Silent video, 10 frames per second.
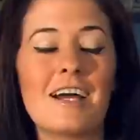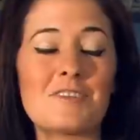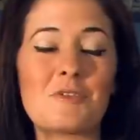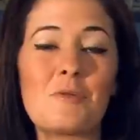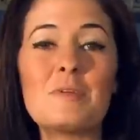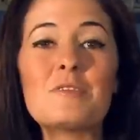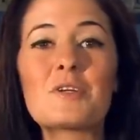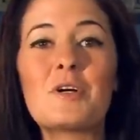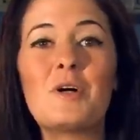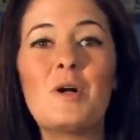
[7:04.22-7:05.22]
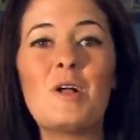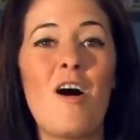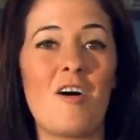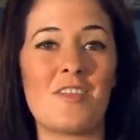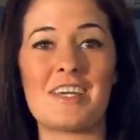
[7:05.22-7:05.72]
High School Musical,
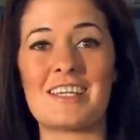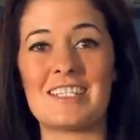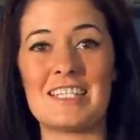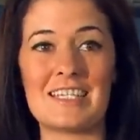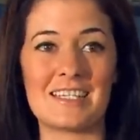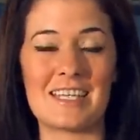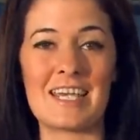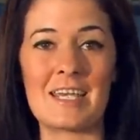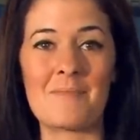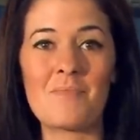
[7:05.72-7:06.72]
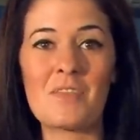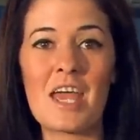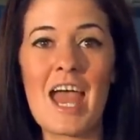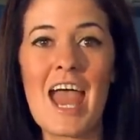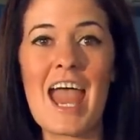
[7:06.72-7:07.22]
all things Disney.
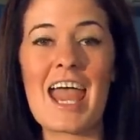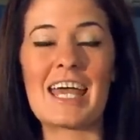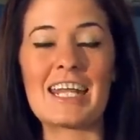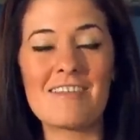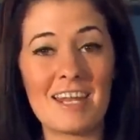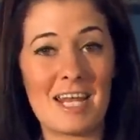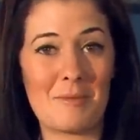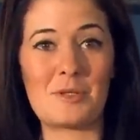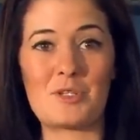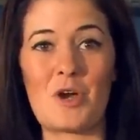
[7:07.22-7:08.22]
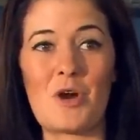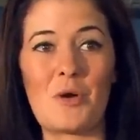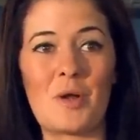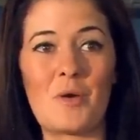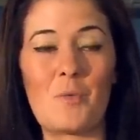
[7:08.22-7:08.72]
And in that
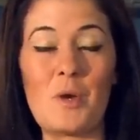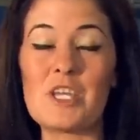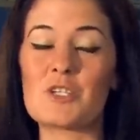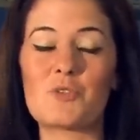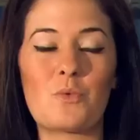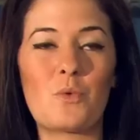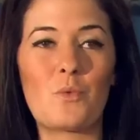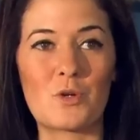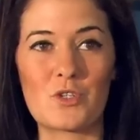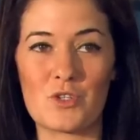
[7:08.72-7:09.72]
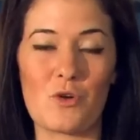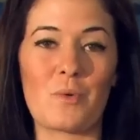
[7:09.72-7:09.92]
episode, we just were so